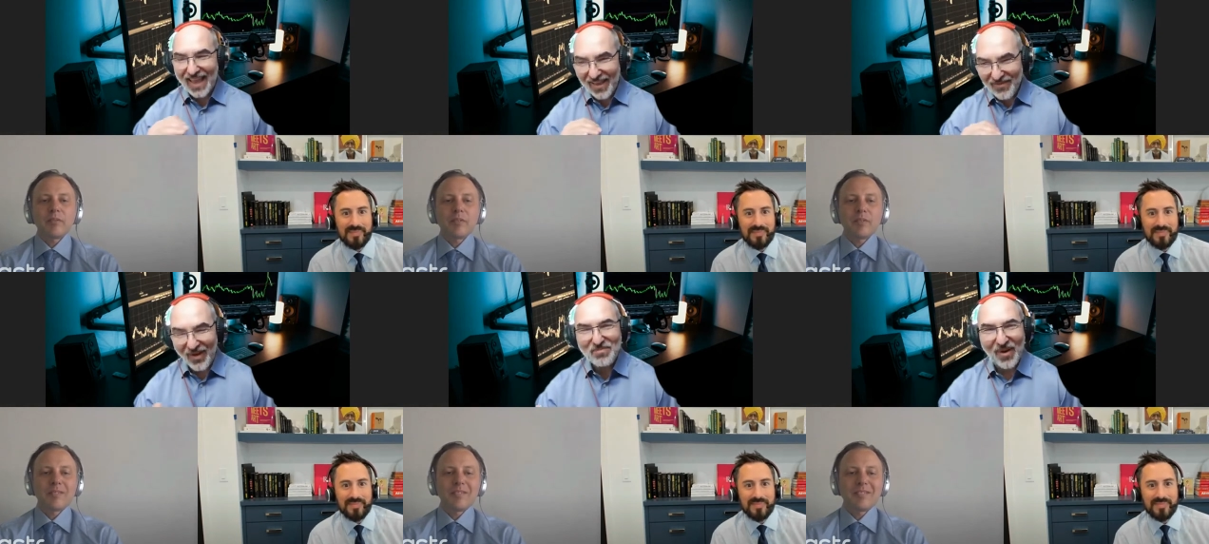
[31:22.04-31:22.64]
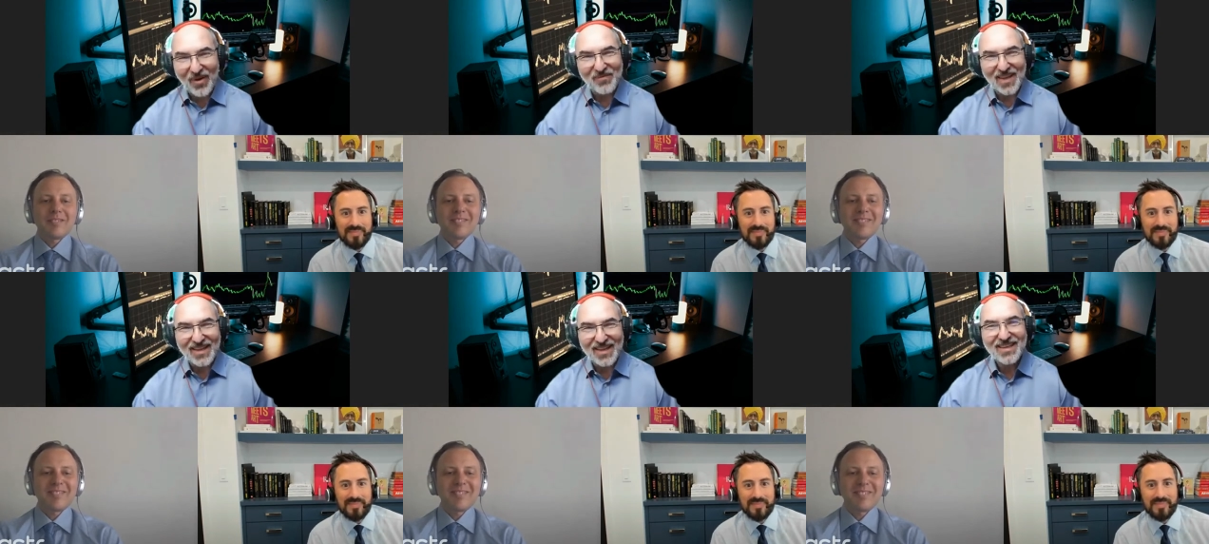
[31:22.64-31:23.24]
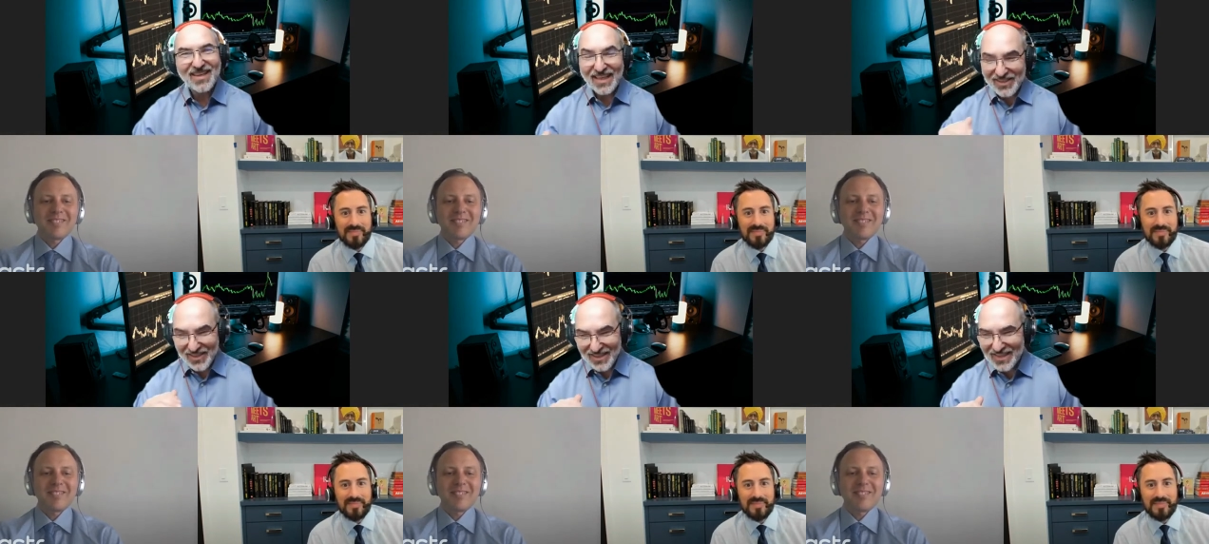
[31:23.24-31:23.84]
Speaker 1: gave up on me
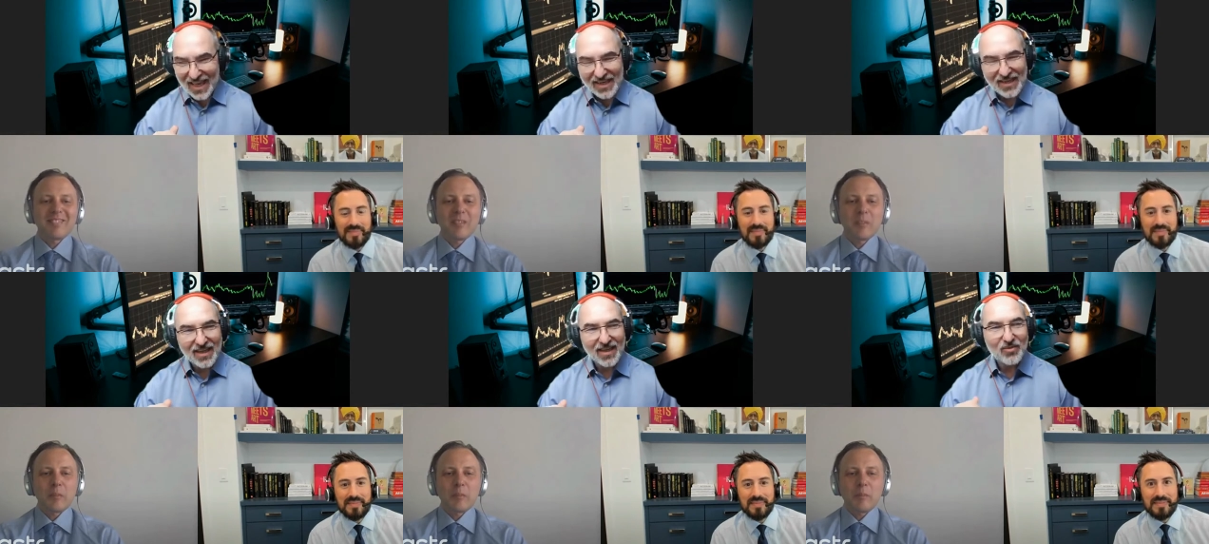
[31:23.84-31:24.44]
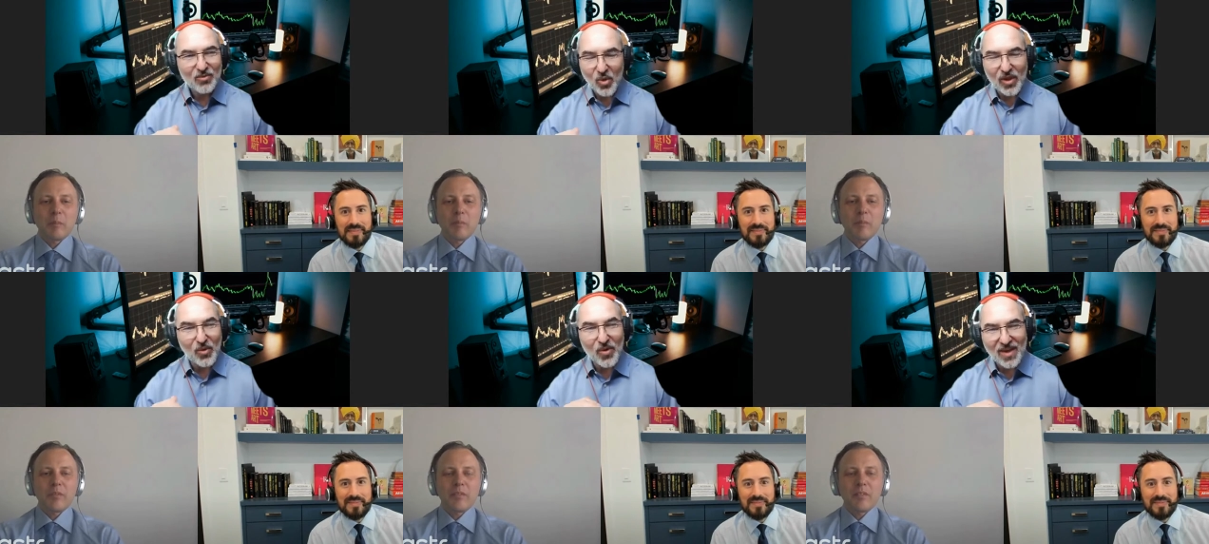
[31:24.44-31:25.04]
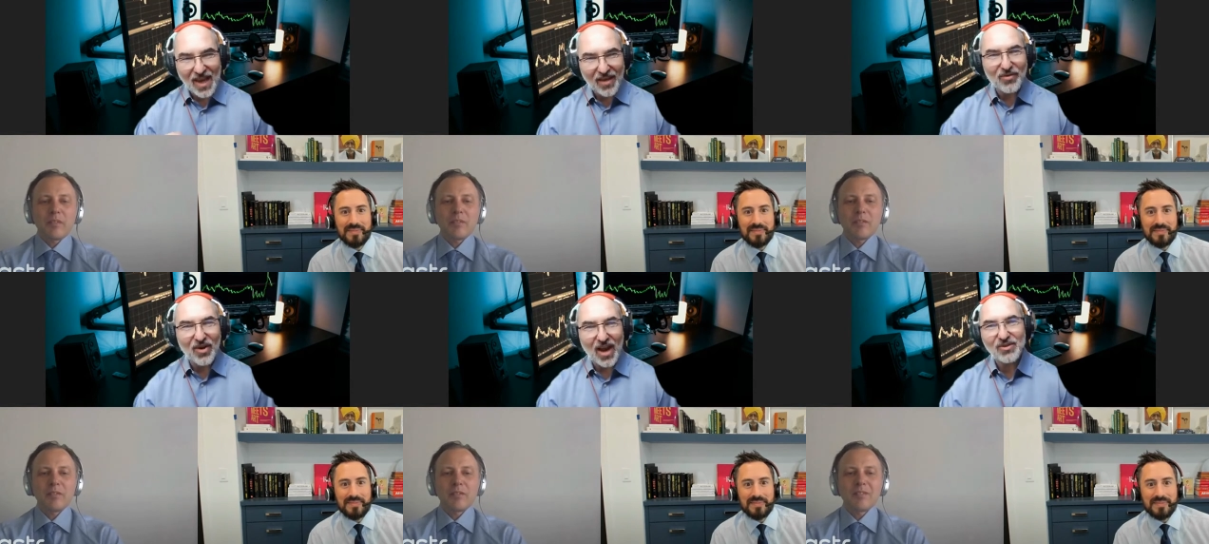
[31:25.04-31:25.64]
and she said, Roy, you're
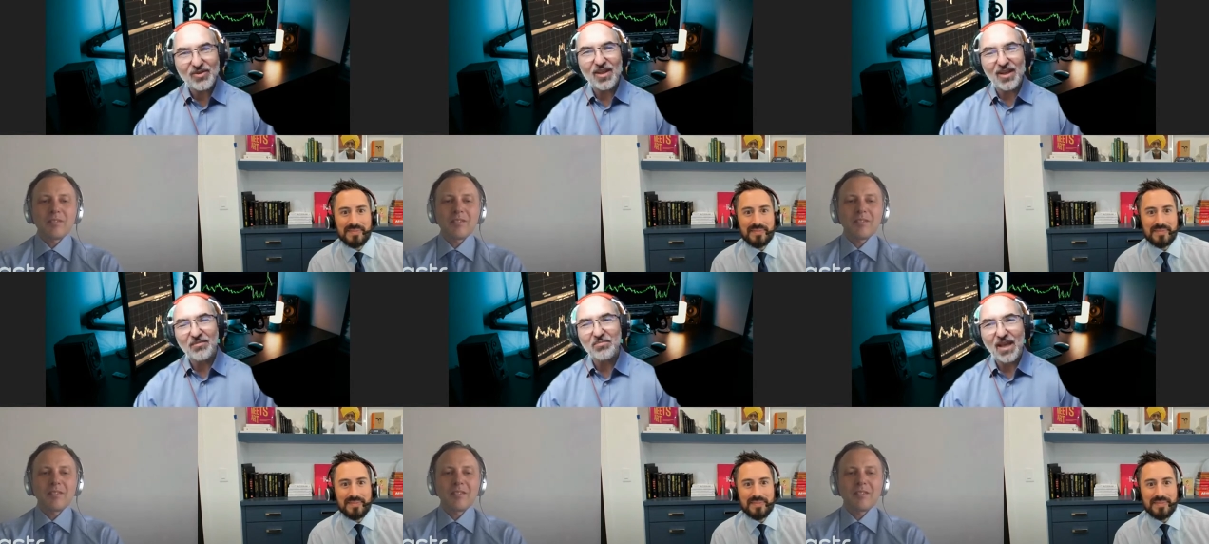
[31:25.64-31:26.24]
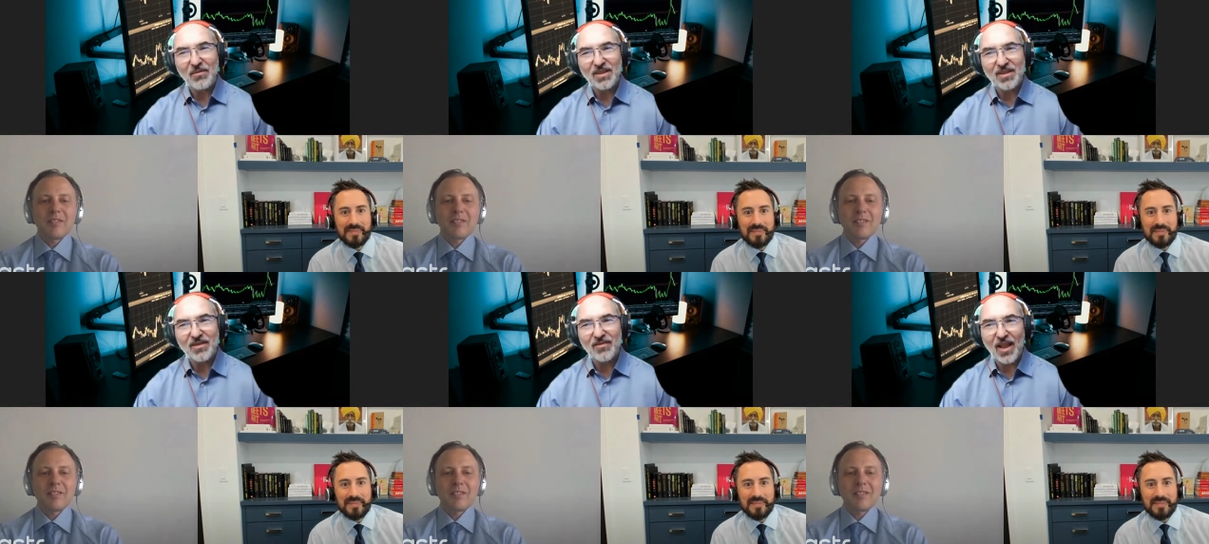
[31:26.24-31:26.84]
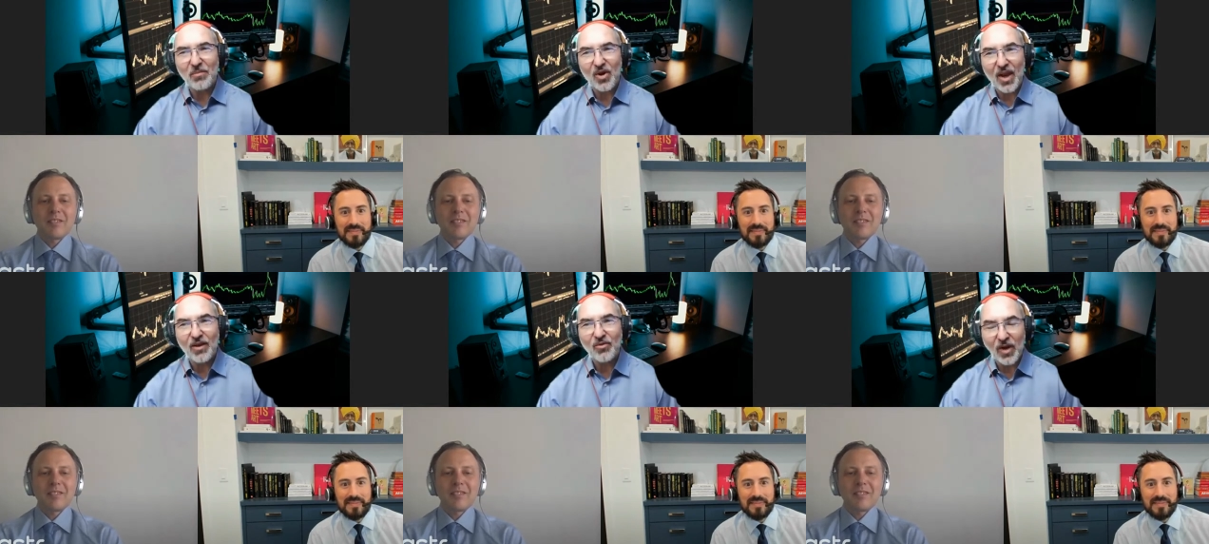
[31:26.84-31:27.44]
never actually going to be able to develop your
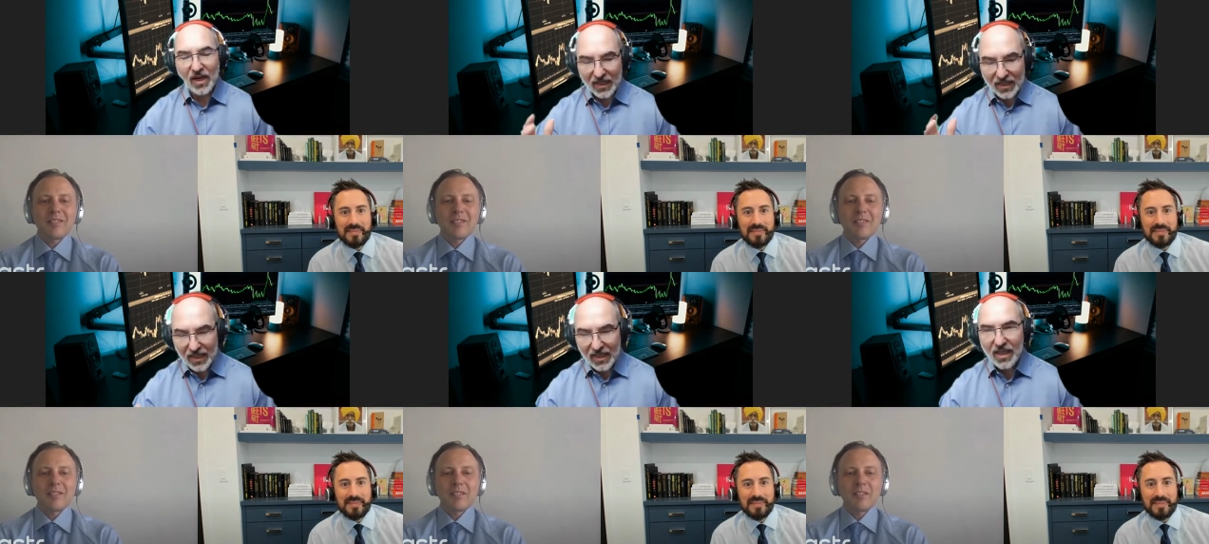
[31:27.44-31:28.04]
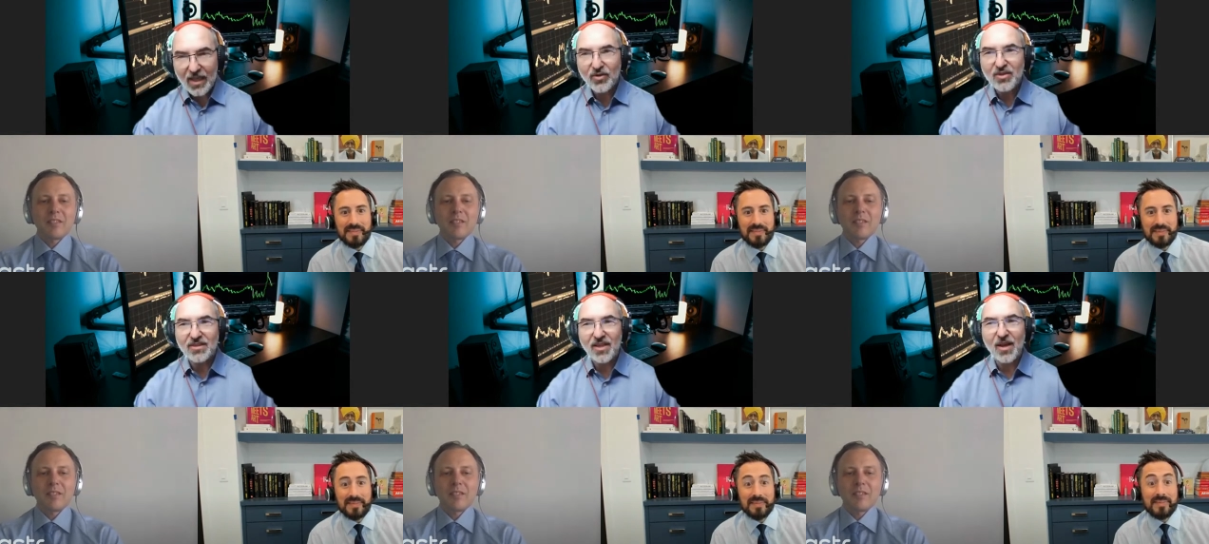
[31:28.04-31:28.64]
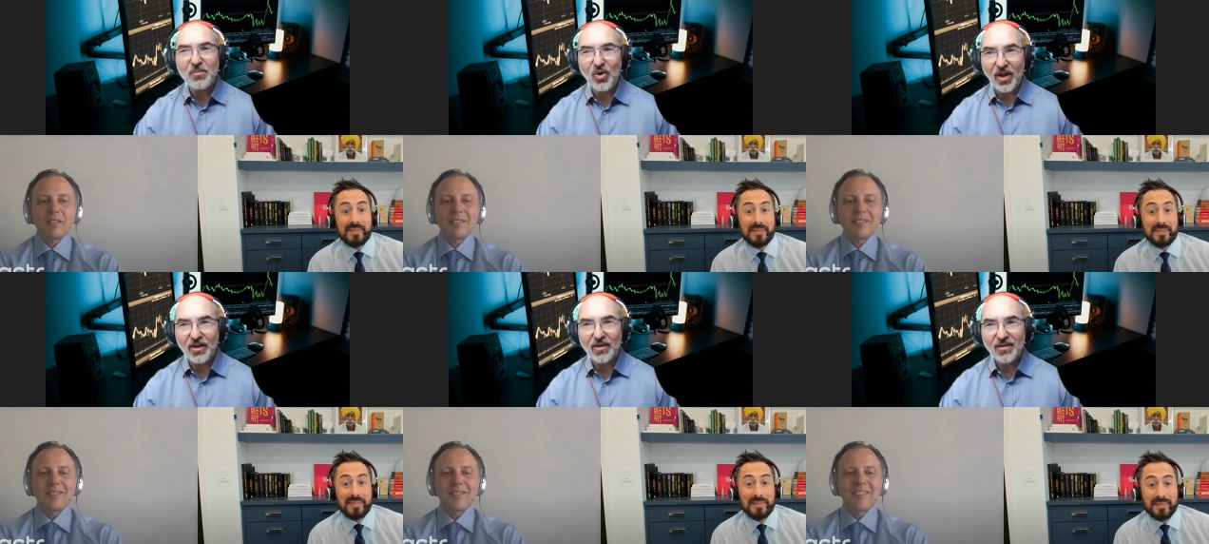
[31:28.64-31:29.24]
handwriting. Here's a
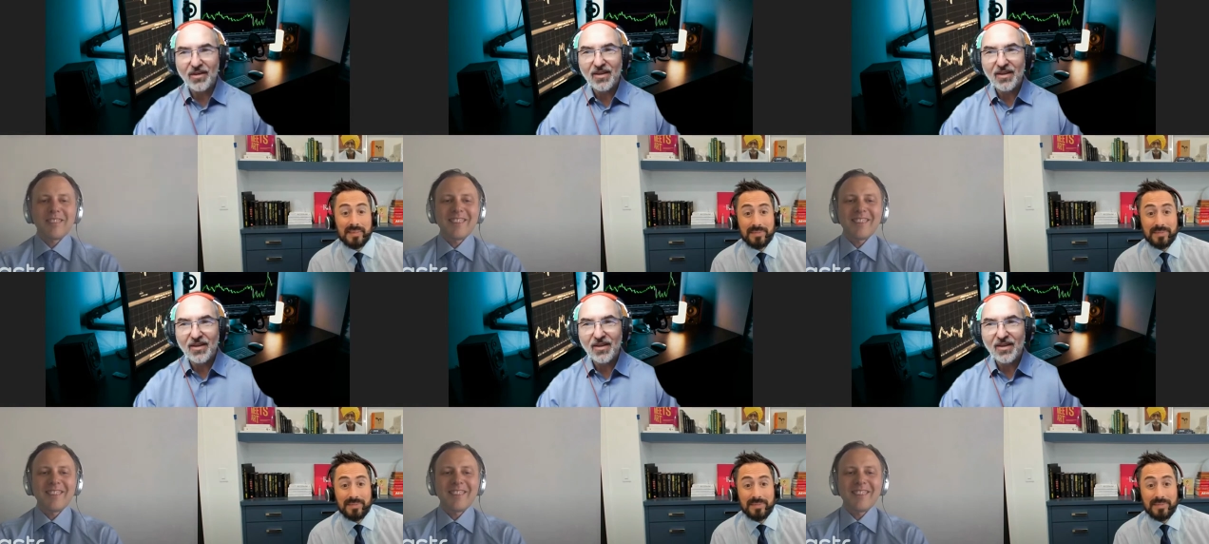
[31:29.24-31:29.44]
typewriter.